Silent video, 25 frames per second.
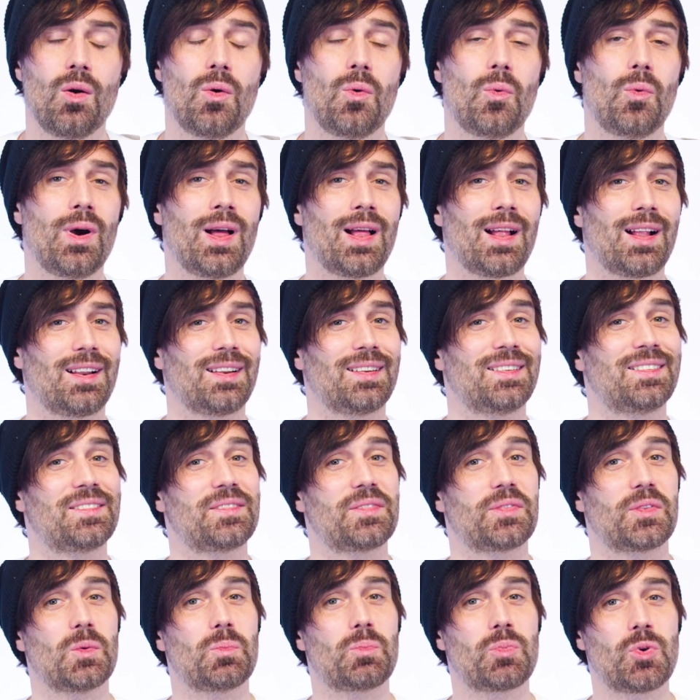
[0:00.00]

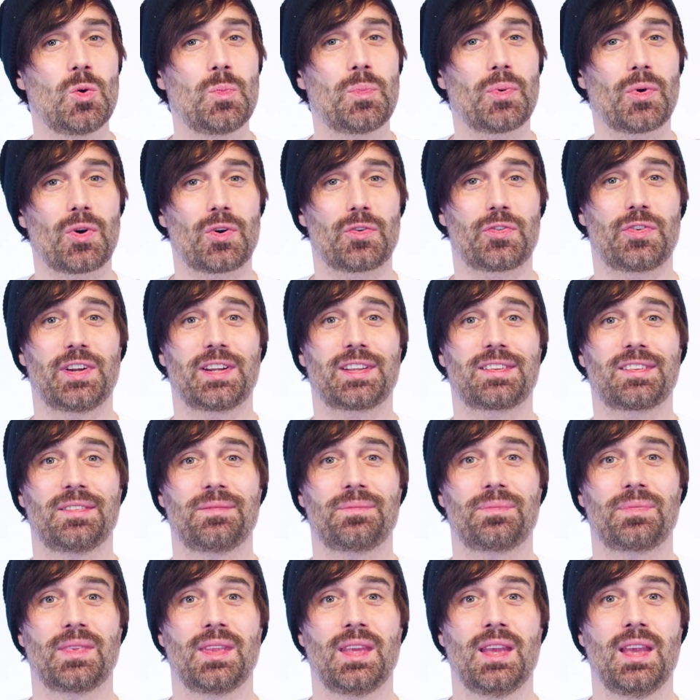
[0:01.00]
Well, the pluperfect
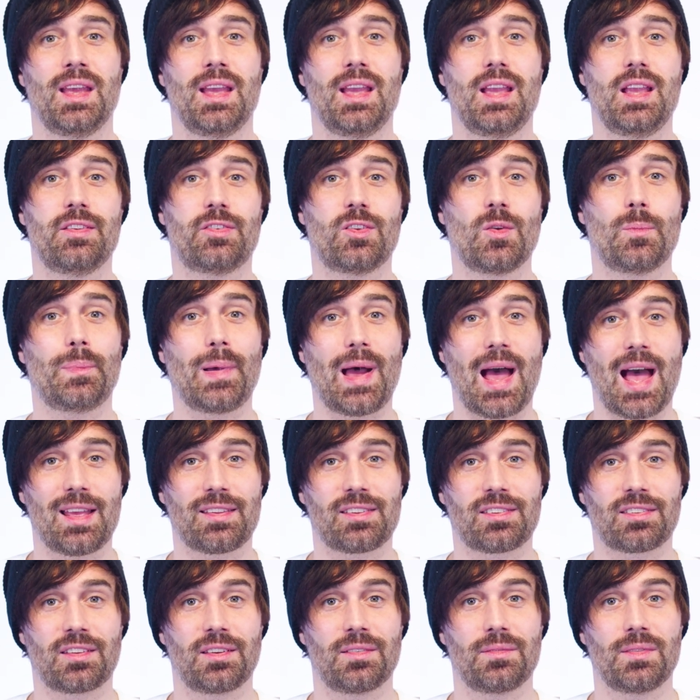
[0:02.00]
is a
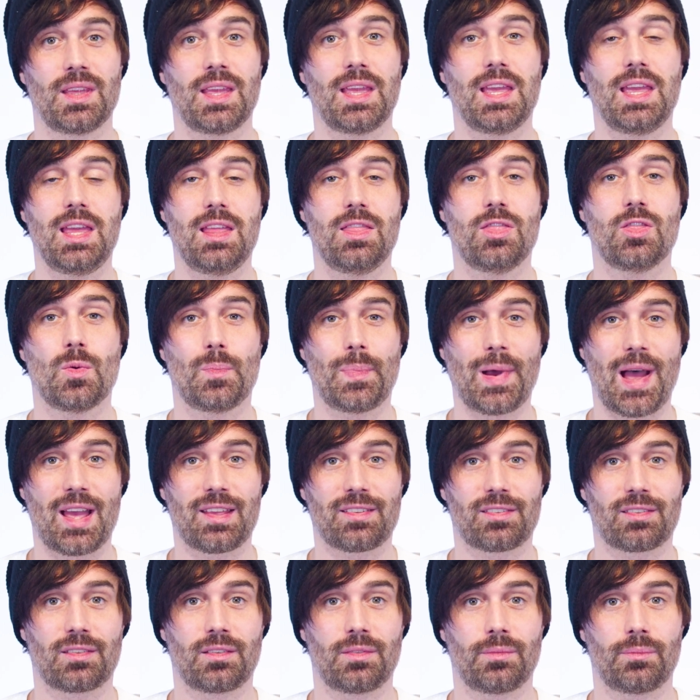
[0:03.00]
past in the
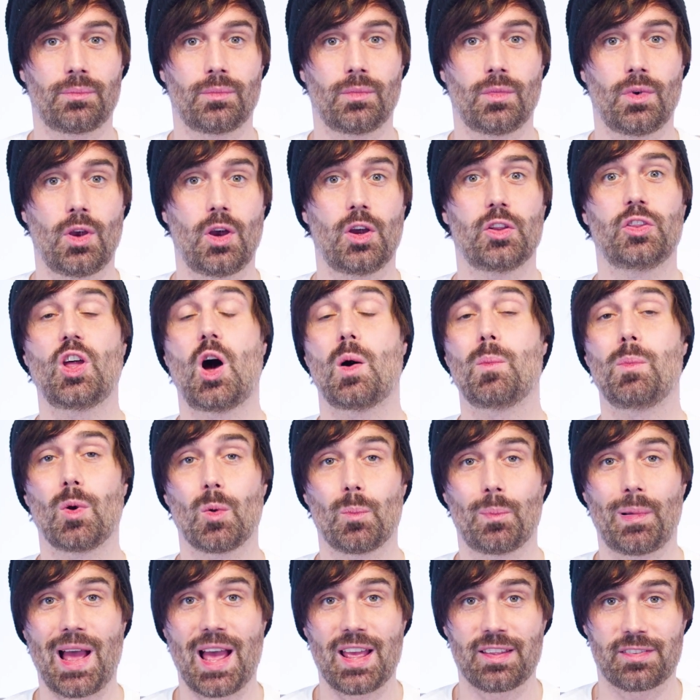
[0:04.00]
past, a
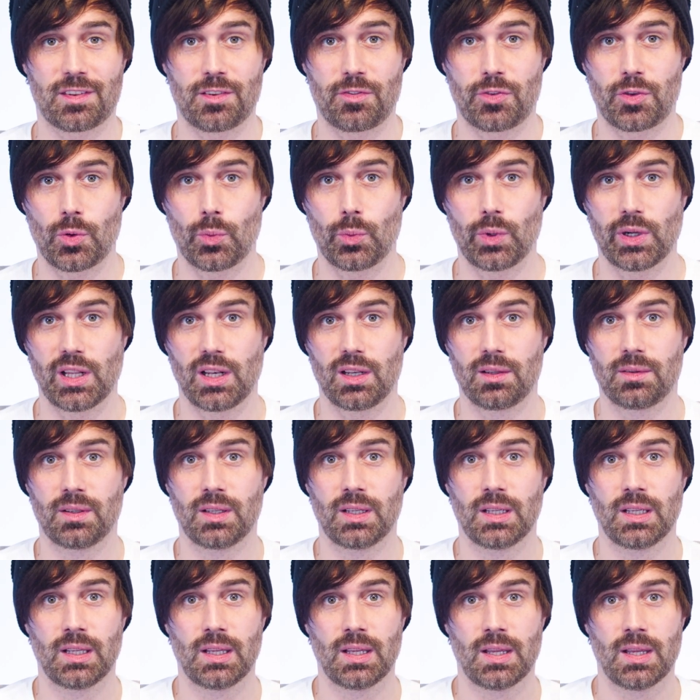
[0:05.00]
double past if you will.
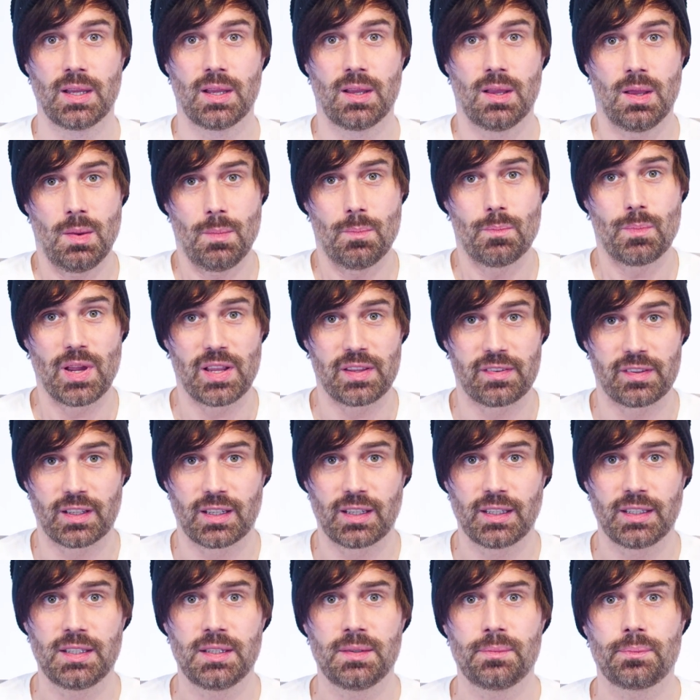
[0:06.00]

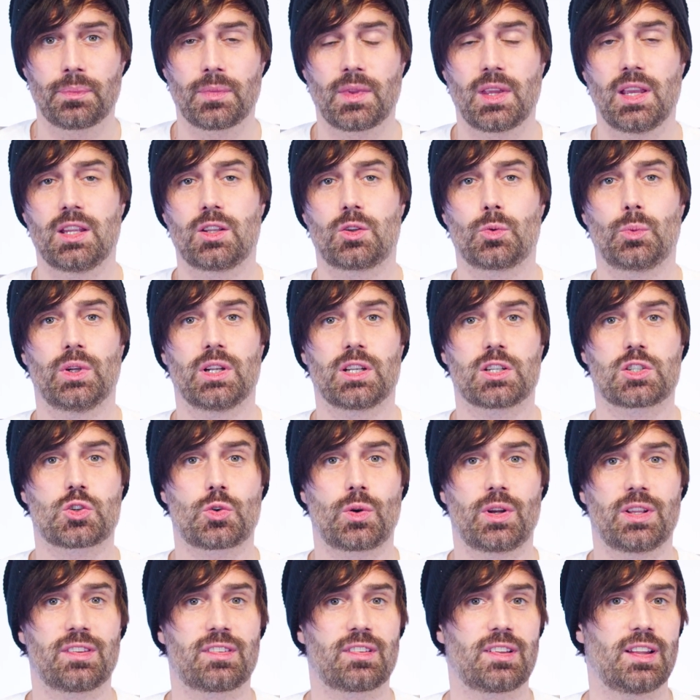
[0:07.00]
Basically, it will
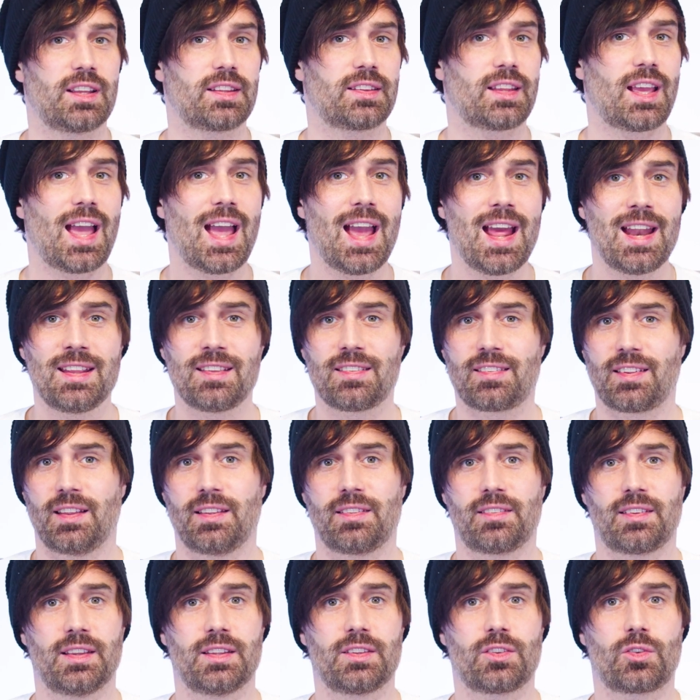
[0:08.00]
translate any
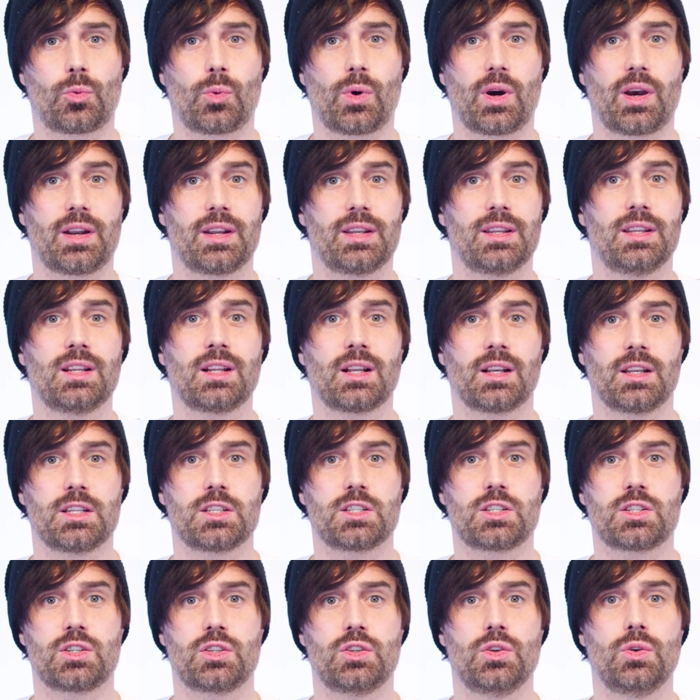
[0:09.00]
sentence where in
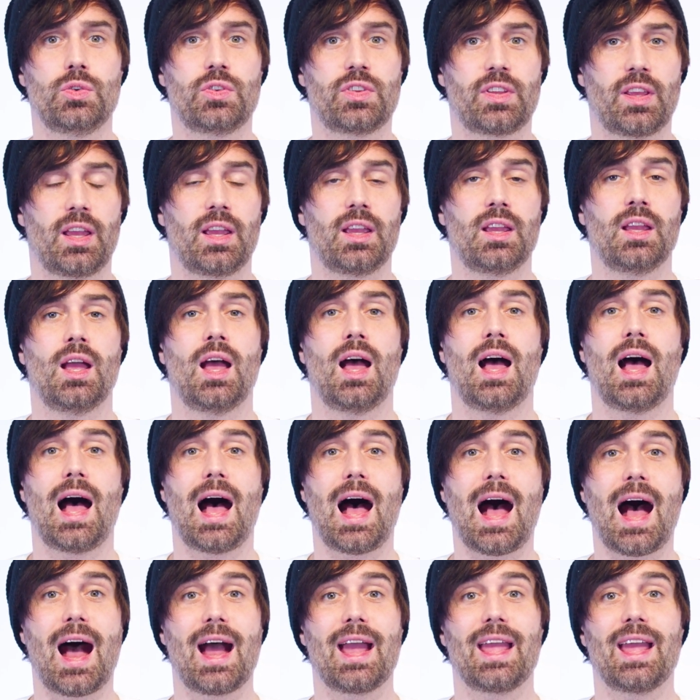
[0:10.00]
English you say
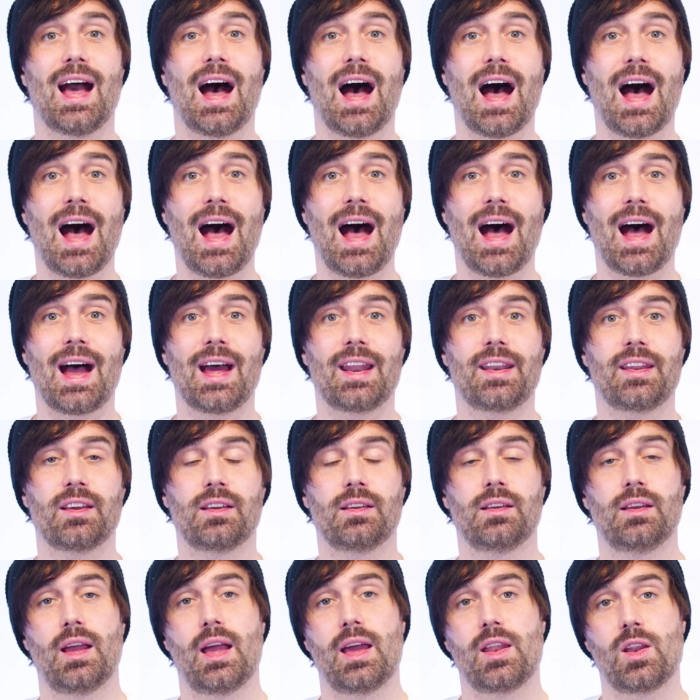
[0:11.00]
I had
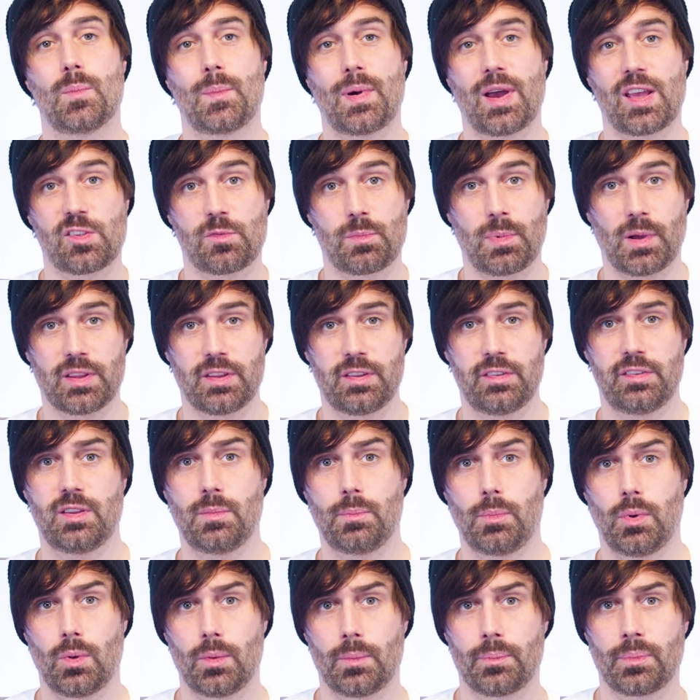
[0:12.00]
and a past
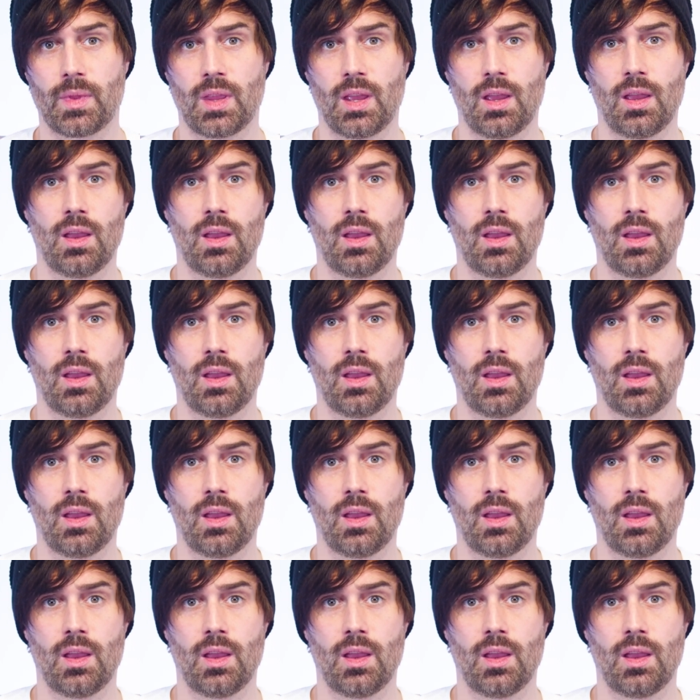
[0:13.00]
participle.